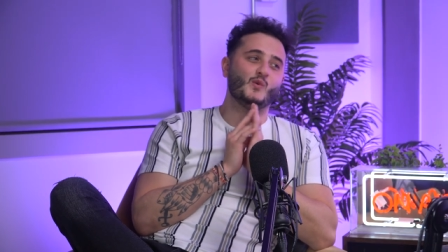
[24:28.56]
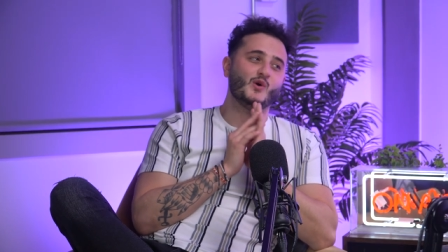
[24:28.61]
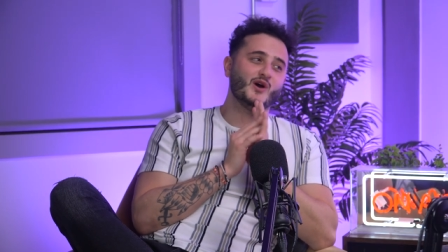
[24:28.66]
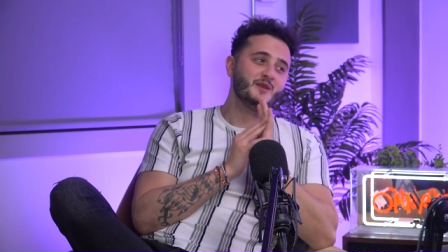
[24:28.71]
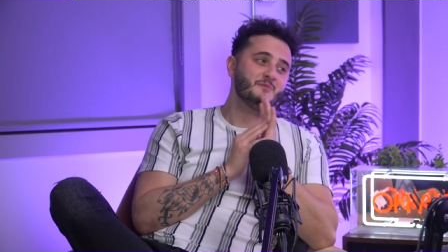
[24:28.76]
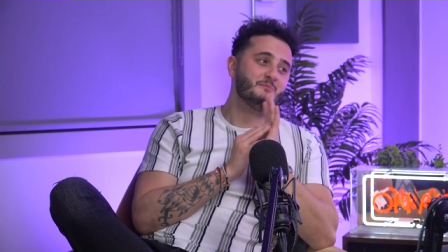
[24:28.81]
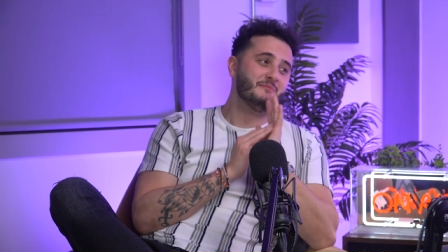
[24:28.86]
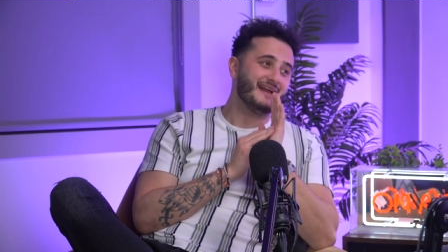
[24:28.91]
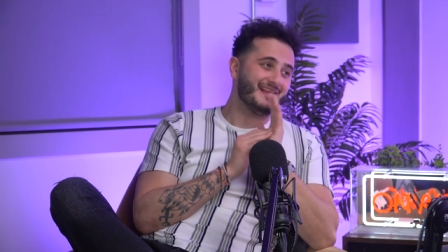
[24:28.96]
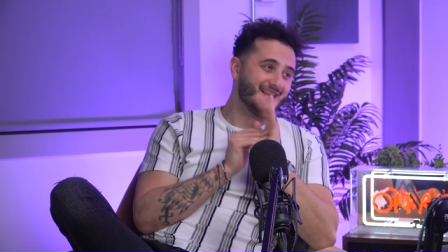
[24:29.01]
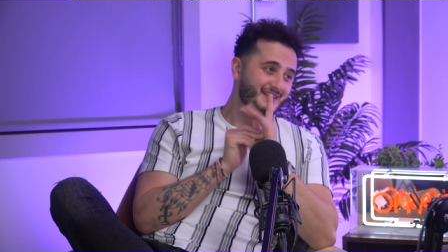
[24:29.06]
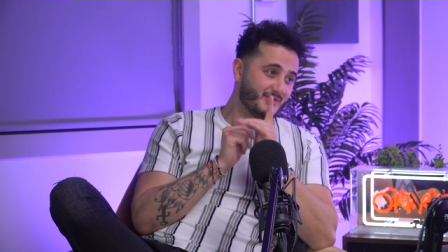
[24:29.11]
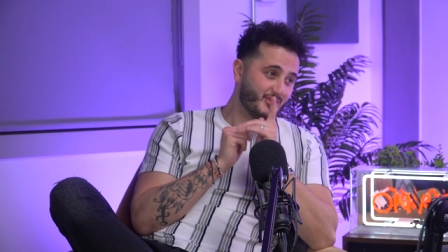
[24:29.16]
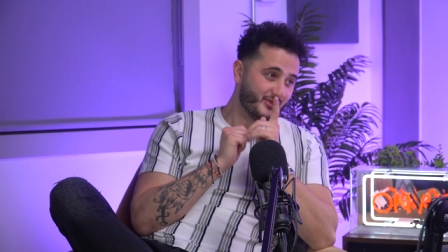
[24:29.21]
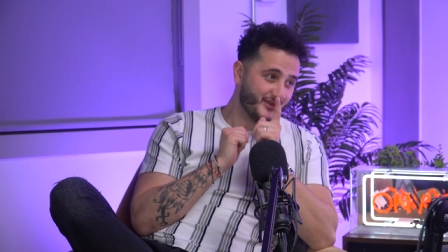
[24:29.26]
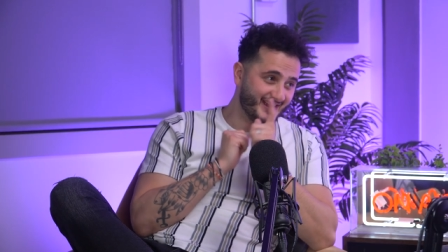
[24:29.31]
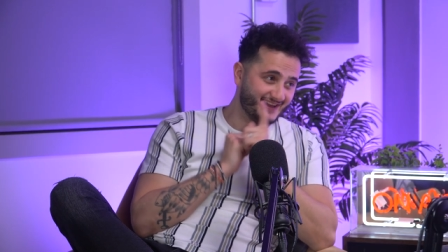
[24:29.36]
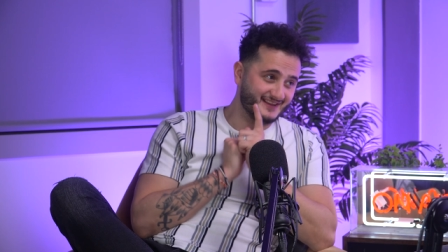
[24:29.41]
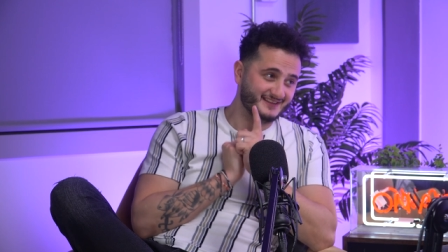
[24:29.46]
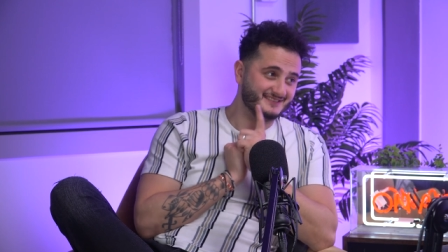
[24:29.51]
one main
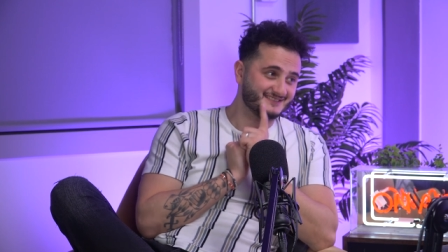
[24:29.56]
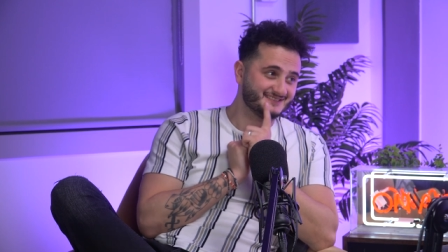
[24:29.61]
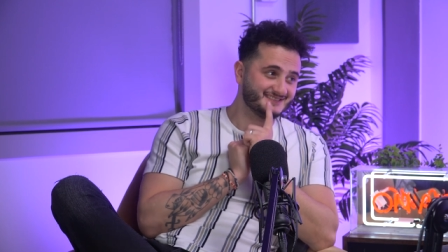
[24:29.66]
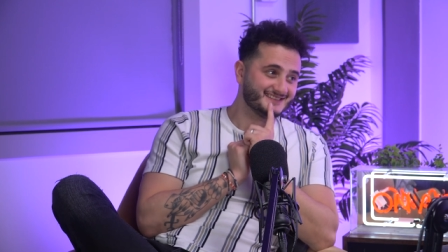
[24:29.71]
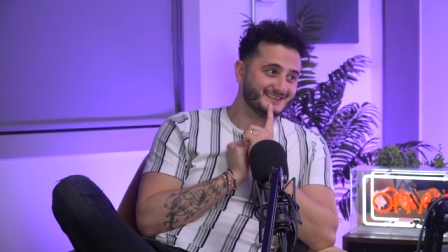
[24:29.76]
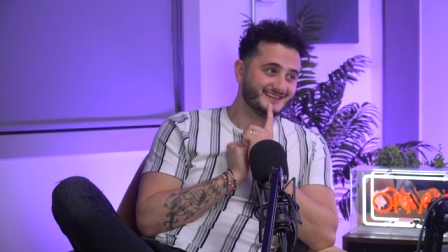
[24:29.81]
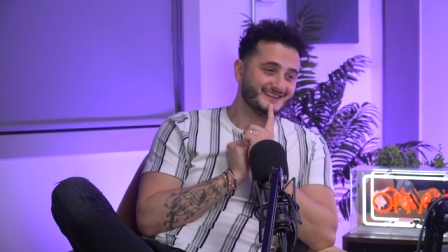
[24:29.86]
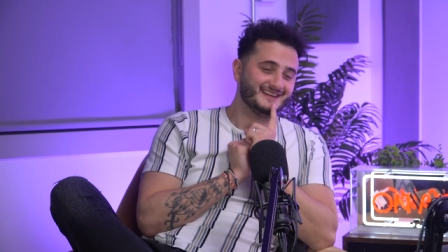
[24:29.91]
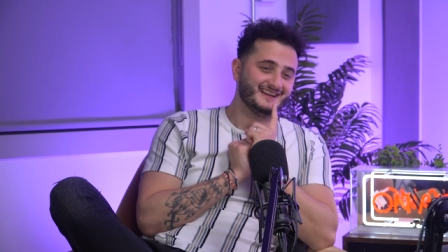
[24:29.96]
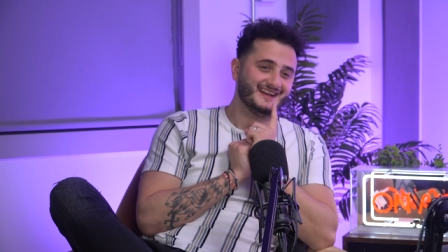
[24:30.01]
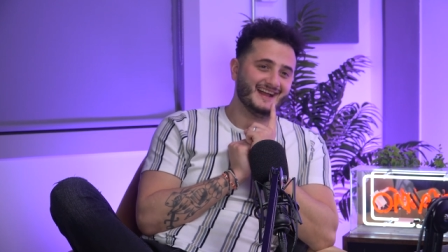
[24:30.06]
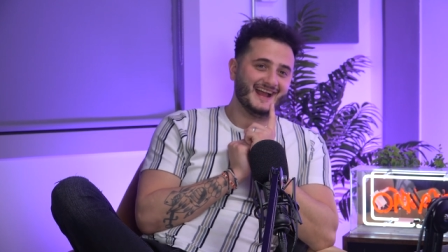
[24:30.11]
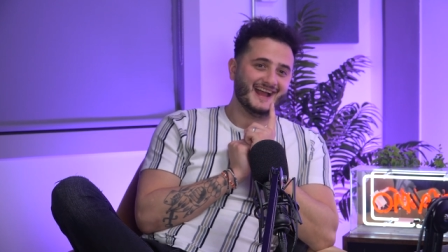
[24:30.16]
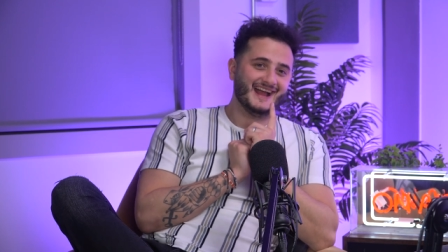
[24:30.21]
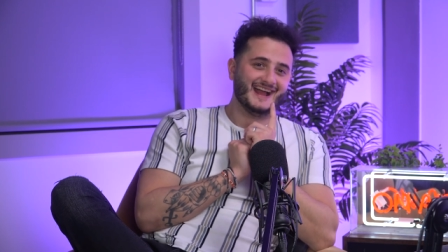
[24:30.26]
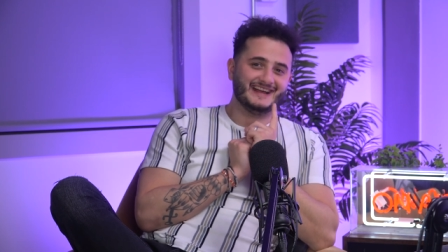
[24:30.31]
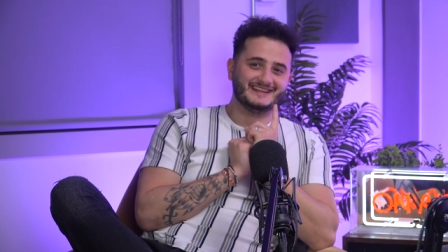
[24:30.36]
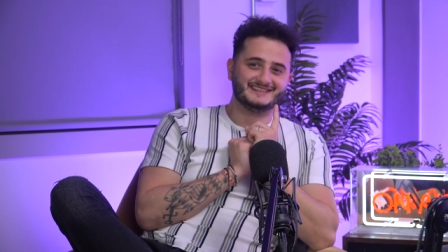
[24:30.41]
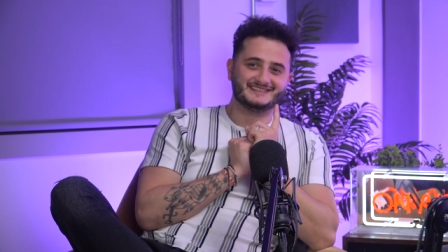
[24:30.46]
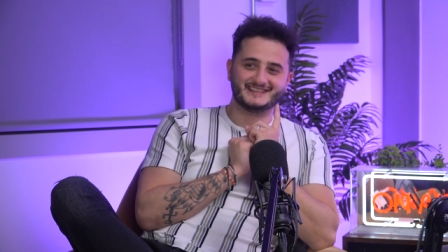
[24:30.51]
thing. Go on.